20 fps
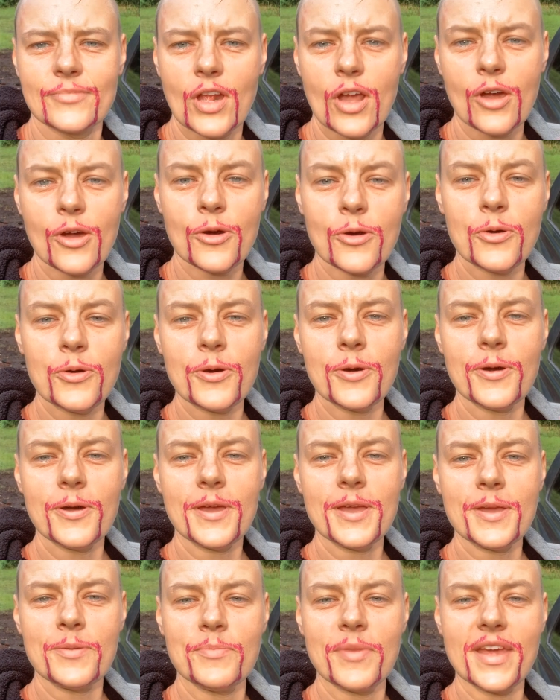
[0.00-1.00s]

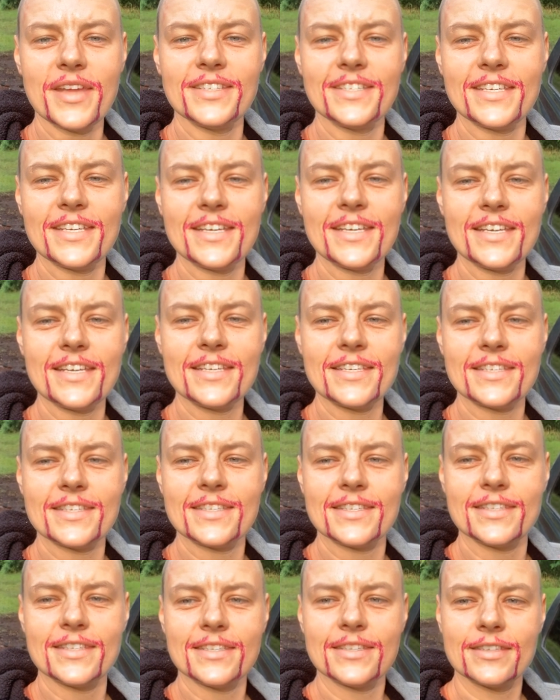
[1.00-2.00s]
Ahoy,
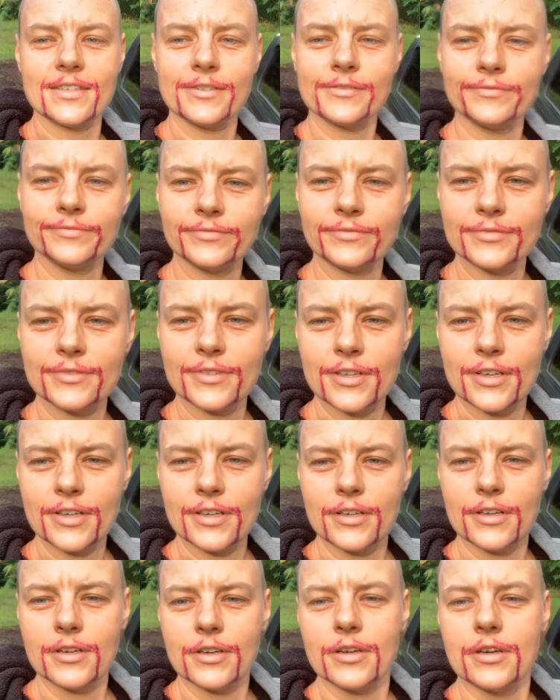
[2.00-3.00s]
mateys!
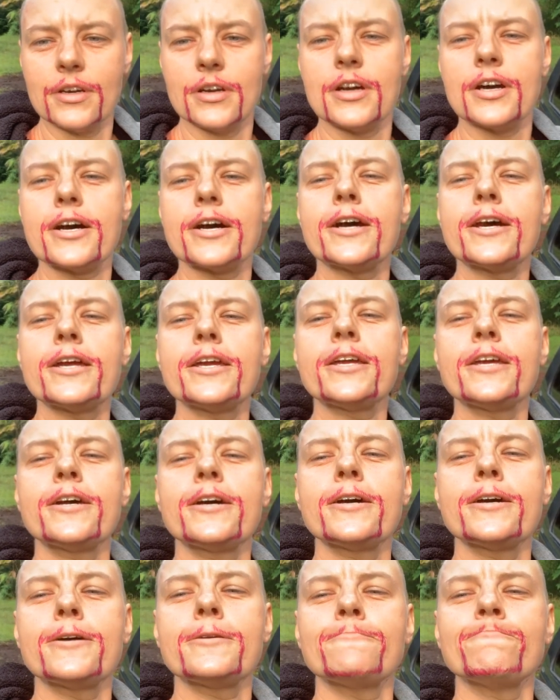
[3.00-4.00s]

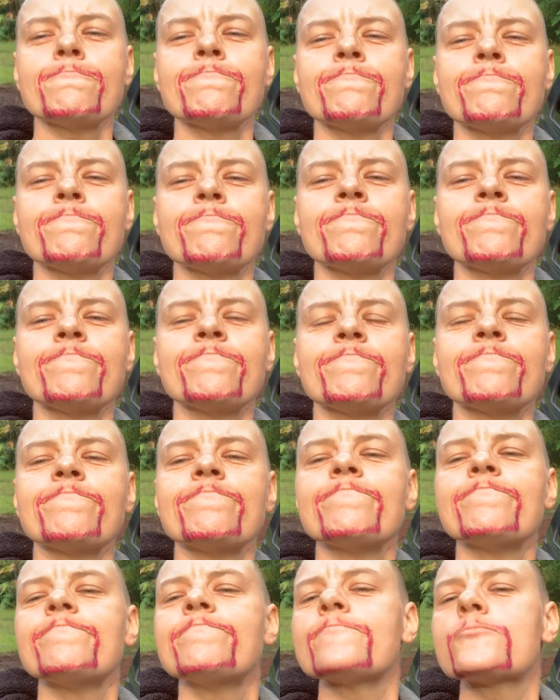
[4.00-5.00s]
I
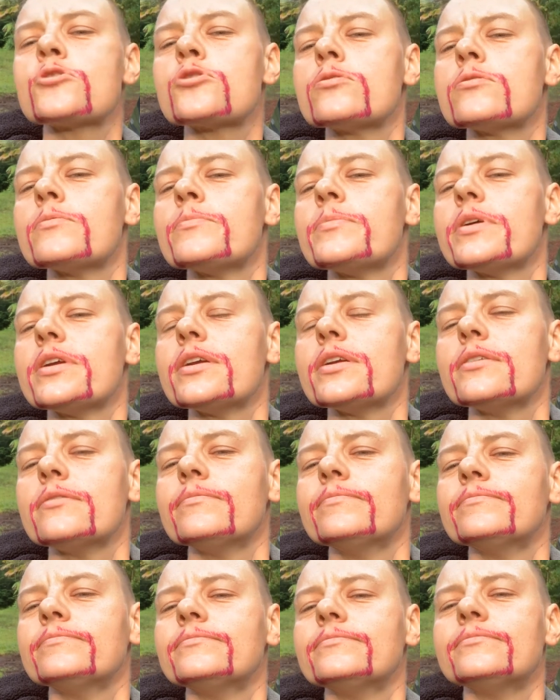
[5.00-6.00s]
grew a beard.
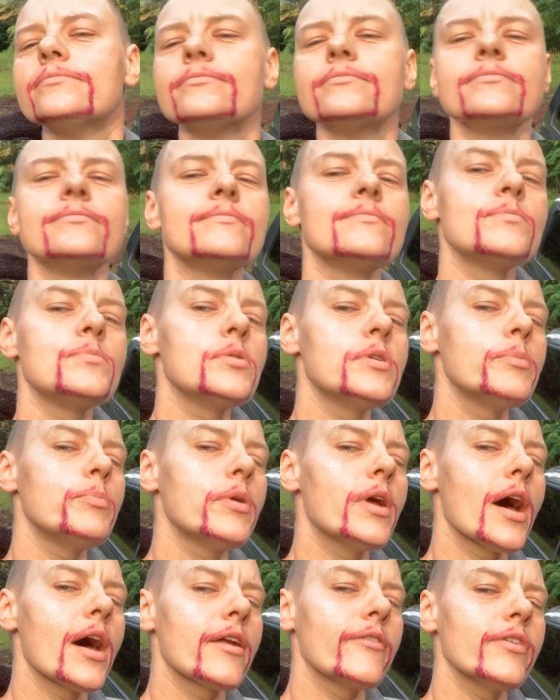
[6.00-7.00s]
Pretty
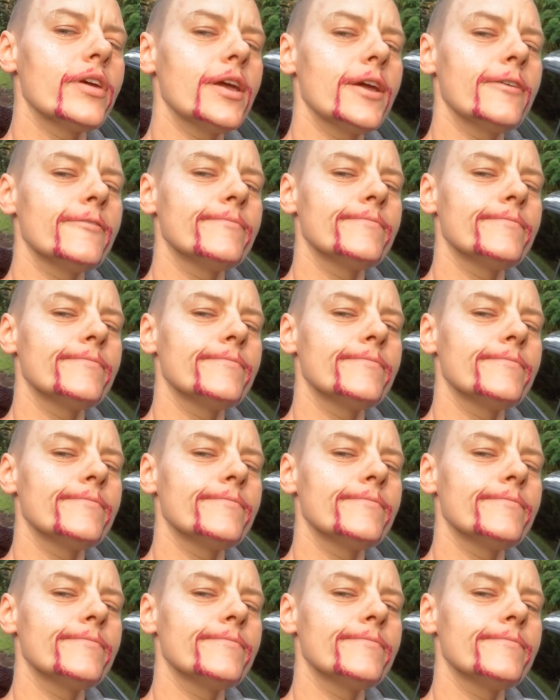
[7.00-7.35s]
proud of it.